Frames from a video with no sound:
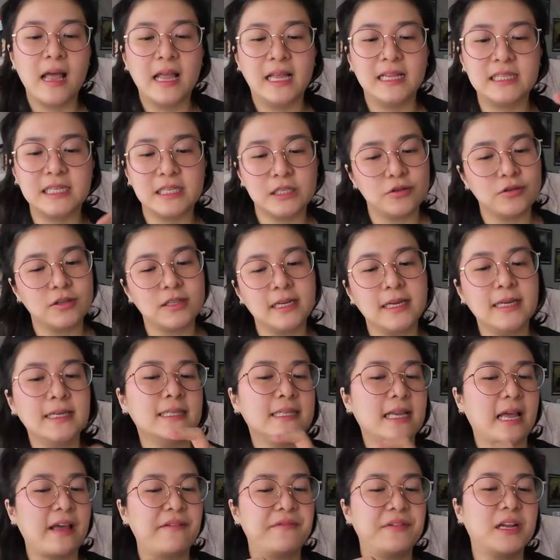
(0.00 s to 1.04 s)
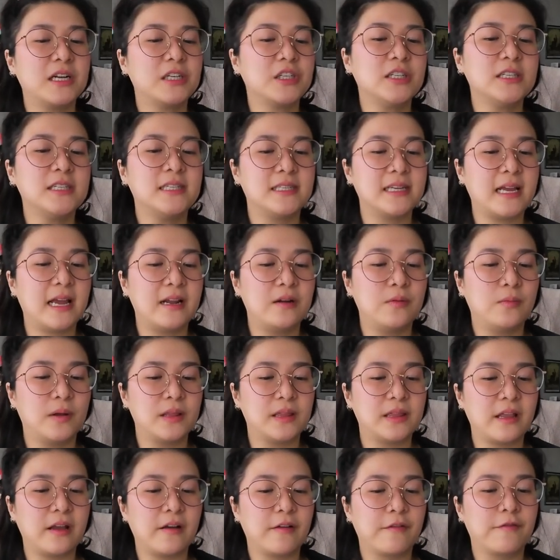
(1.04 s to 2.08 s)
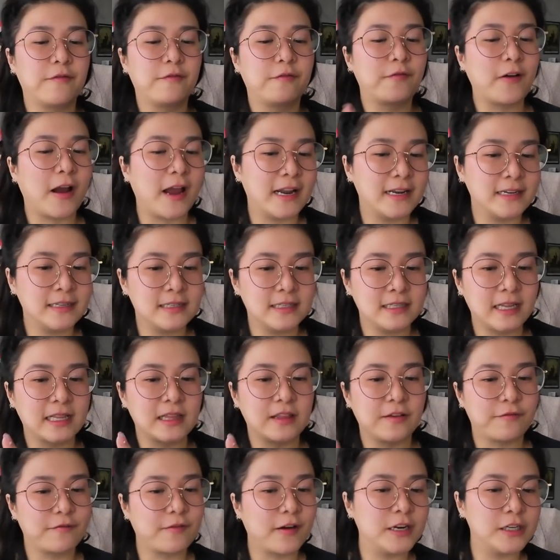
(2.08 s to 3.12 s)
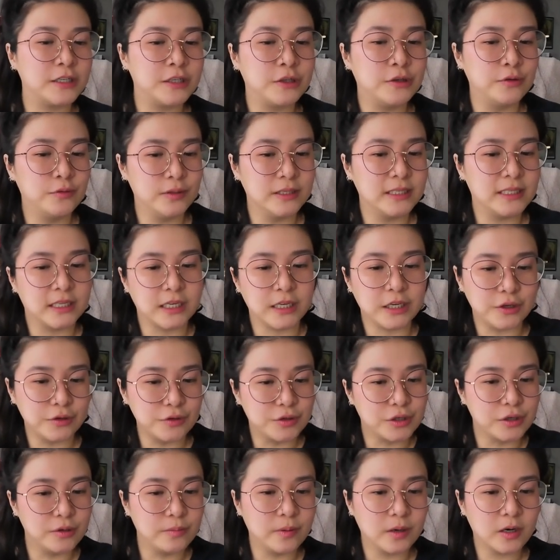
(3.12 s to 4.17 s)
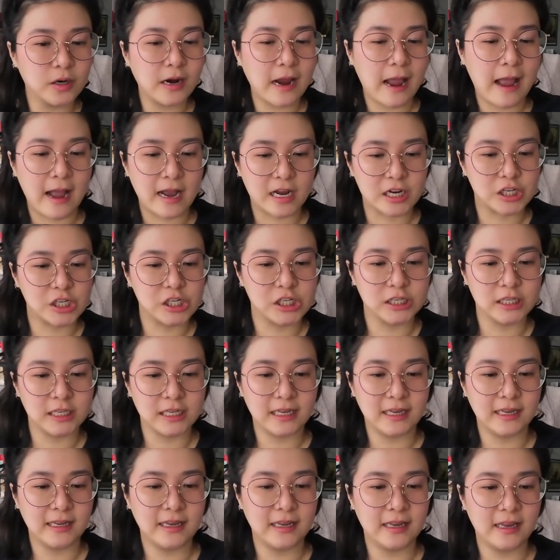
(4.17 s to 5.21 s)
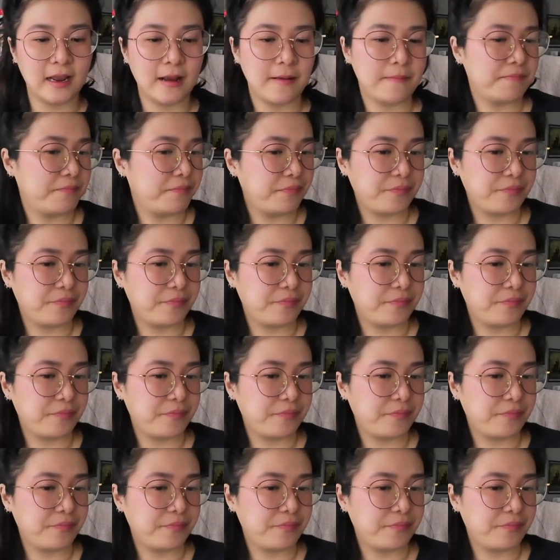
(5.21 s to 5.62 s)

It's interesting because they haven't actually said what their friend, like the friend who is the YouTuber, actually